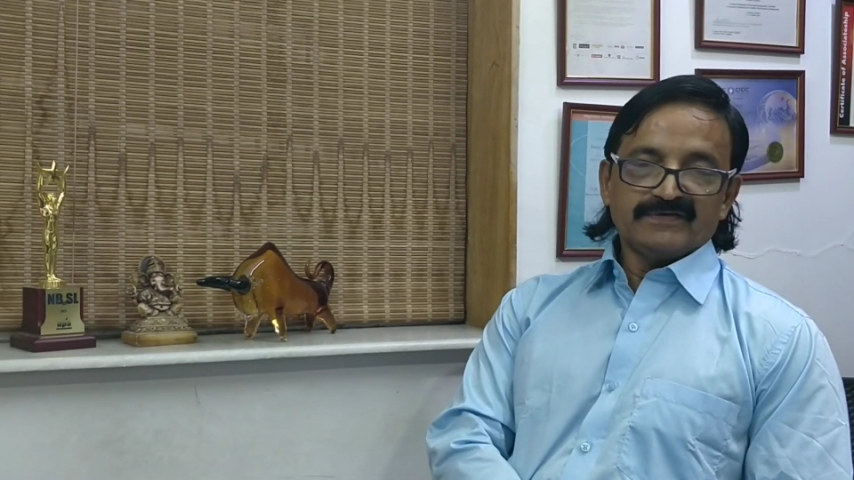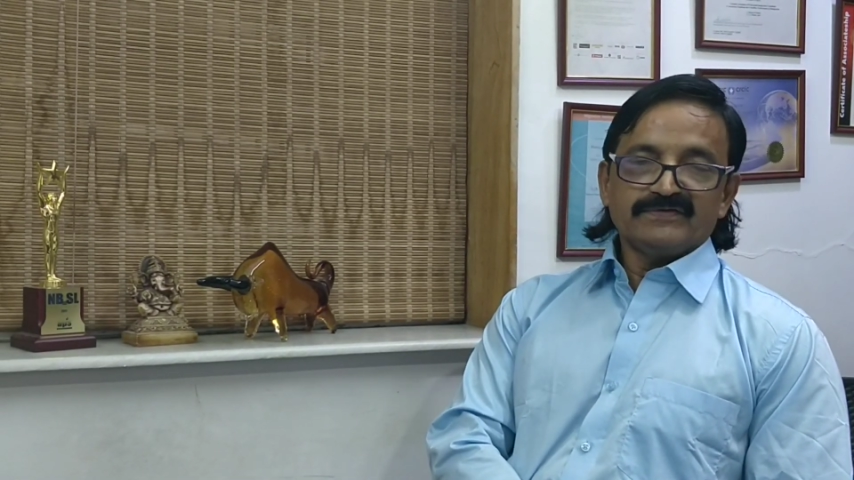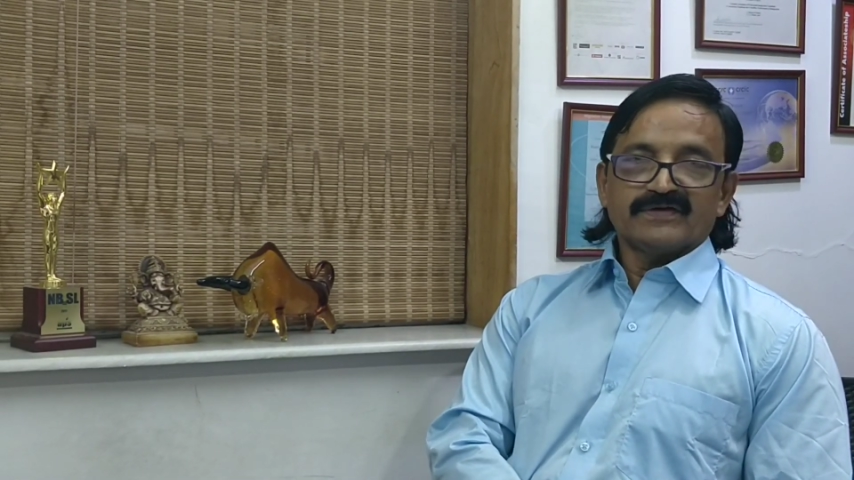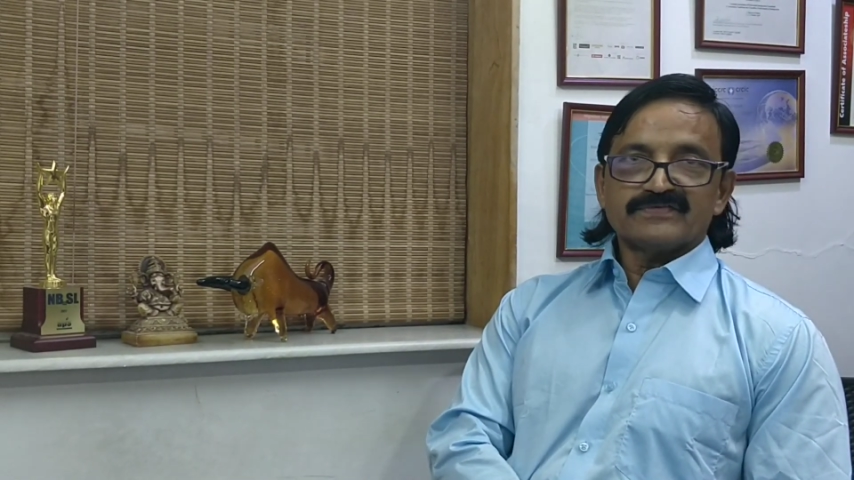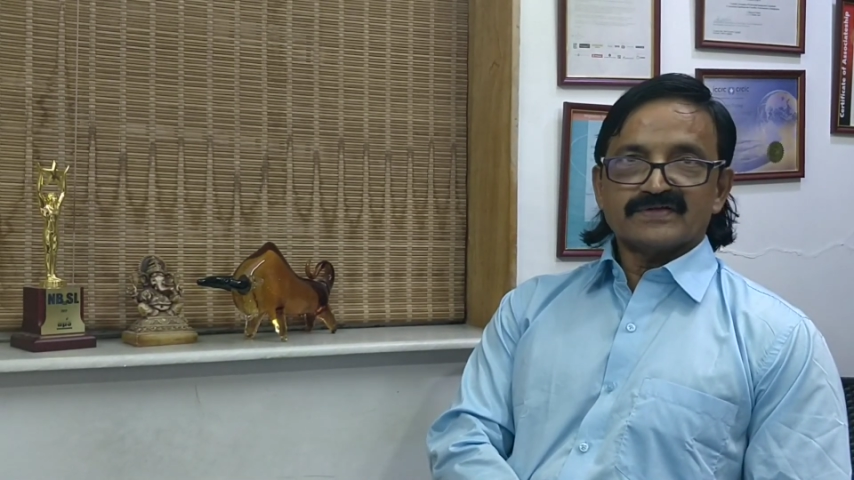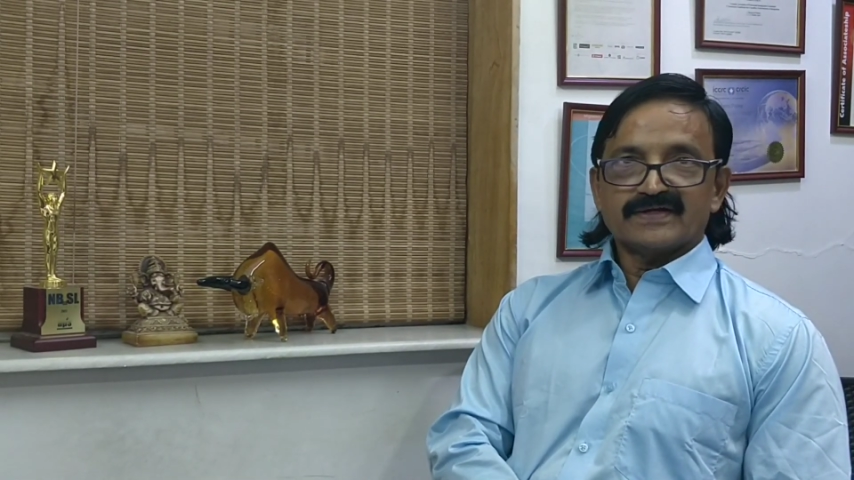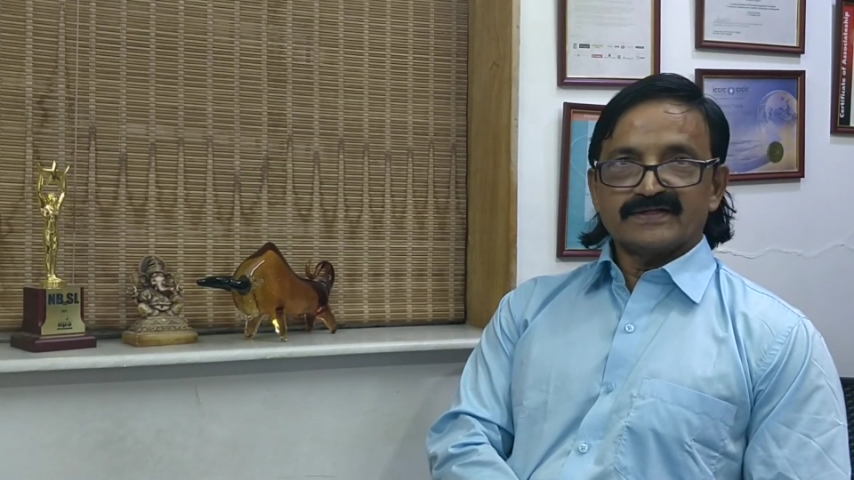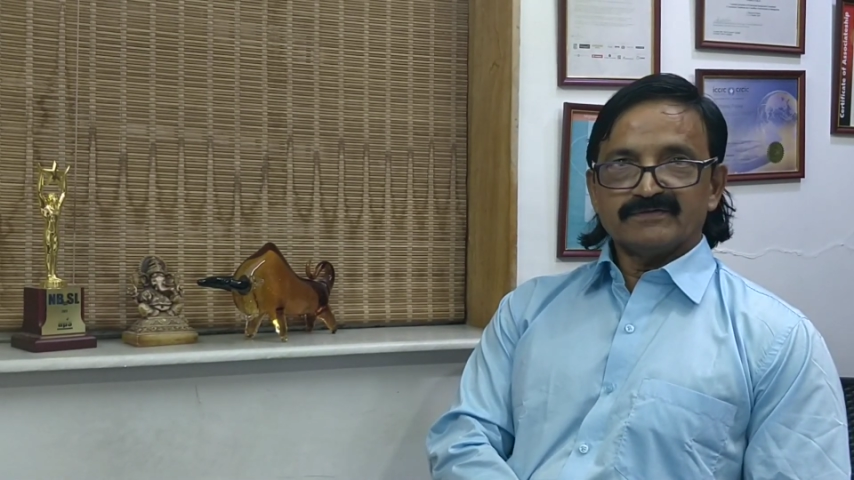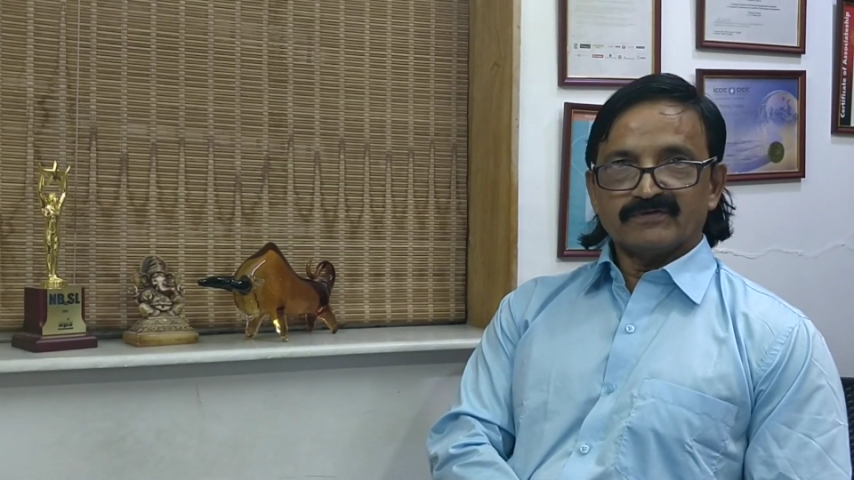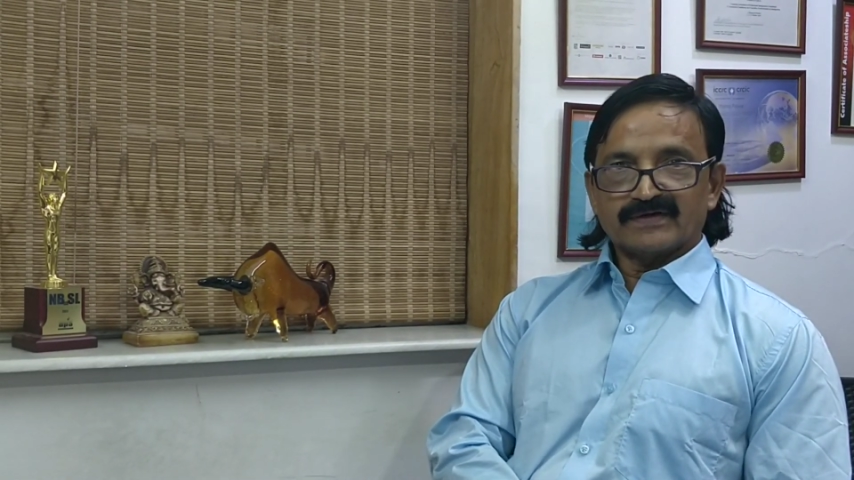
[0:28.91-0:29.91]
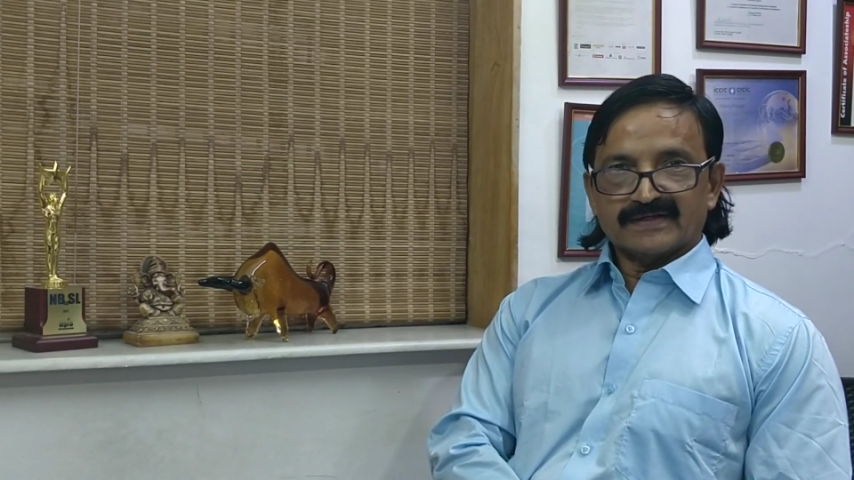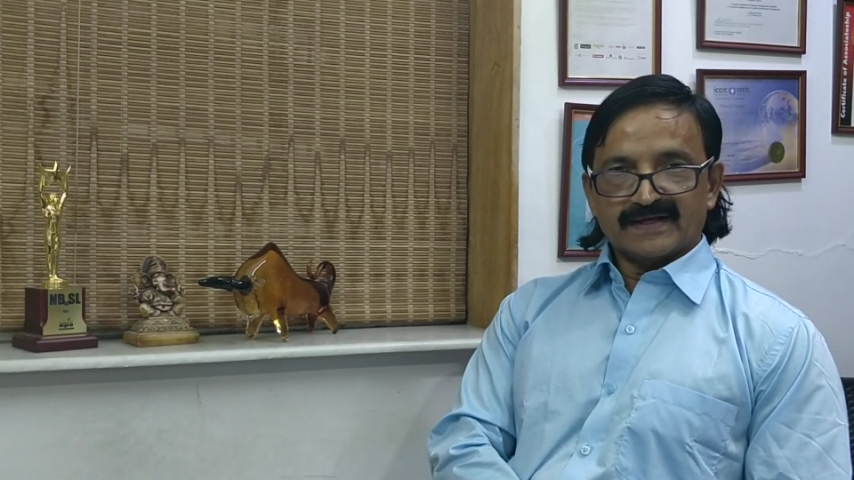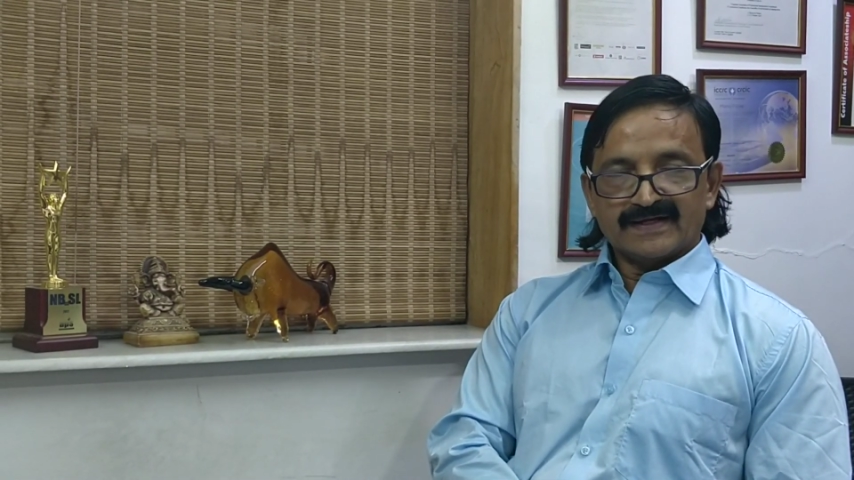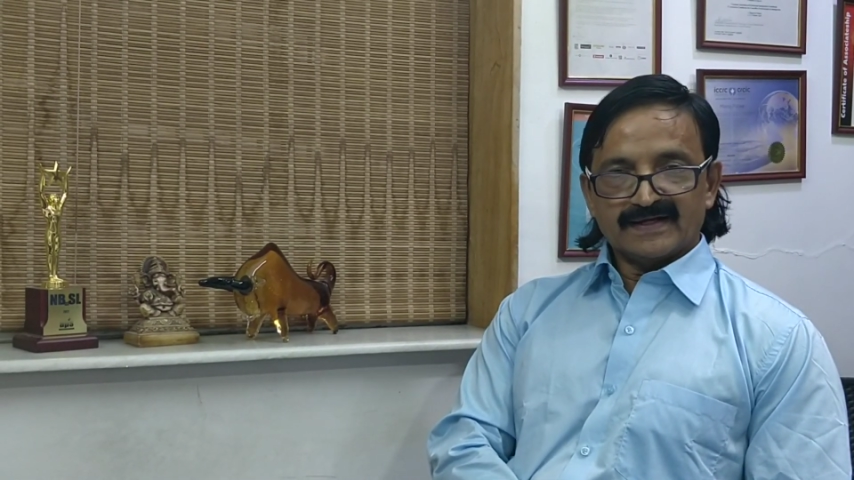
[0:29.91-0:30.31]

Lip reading: you are starting for Canada,